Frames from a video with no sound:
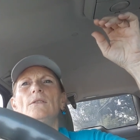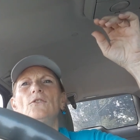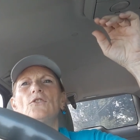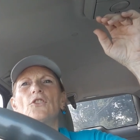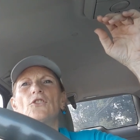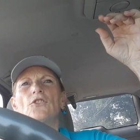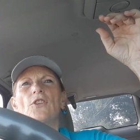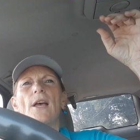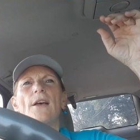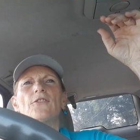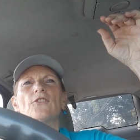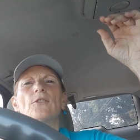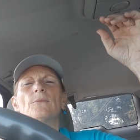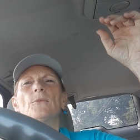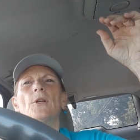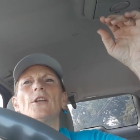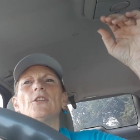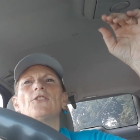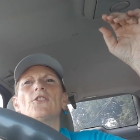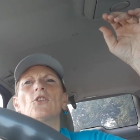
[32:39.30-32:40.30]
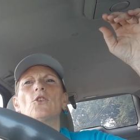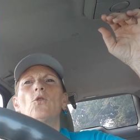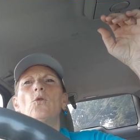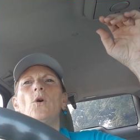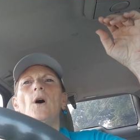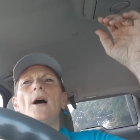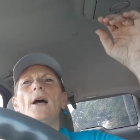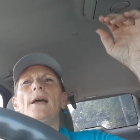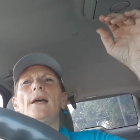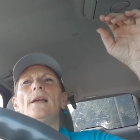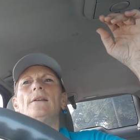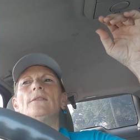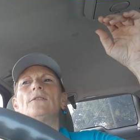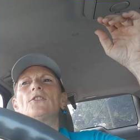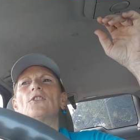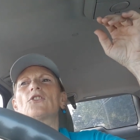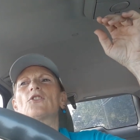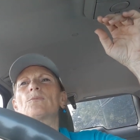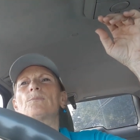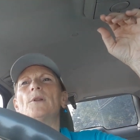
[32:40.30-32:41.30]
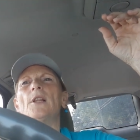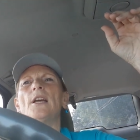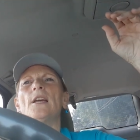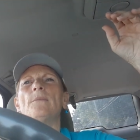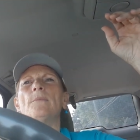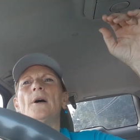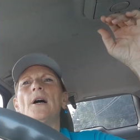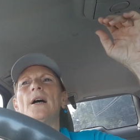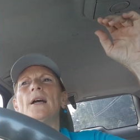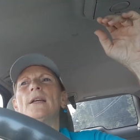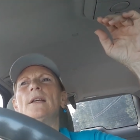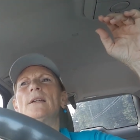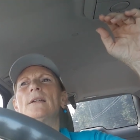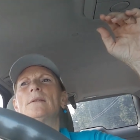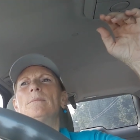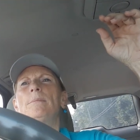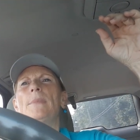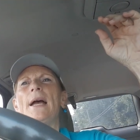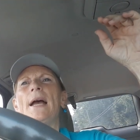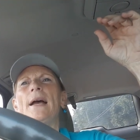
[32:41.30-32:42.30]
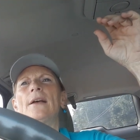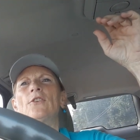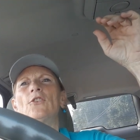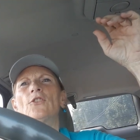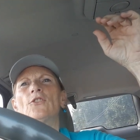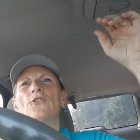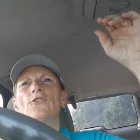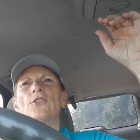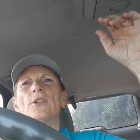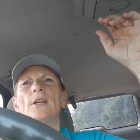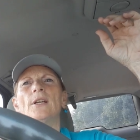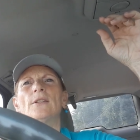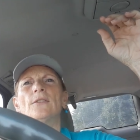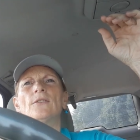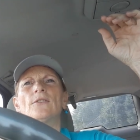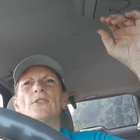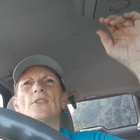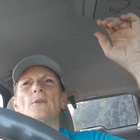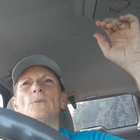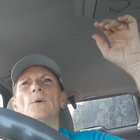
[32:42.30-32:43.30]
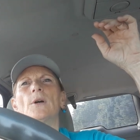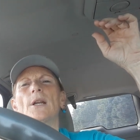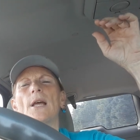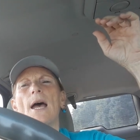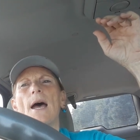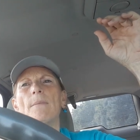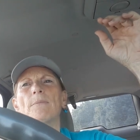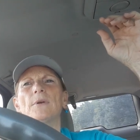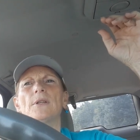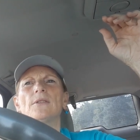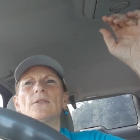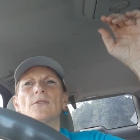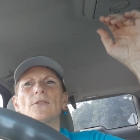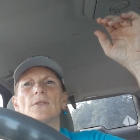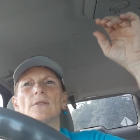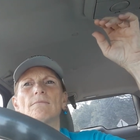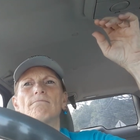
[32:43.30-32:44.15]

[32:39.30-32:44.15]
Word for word: just have some nice and quiet, and display my banners and see what happens.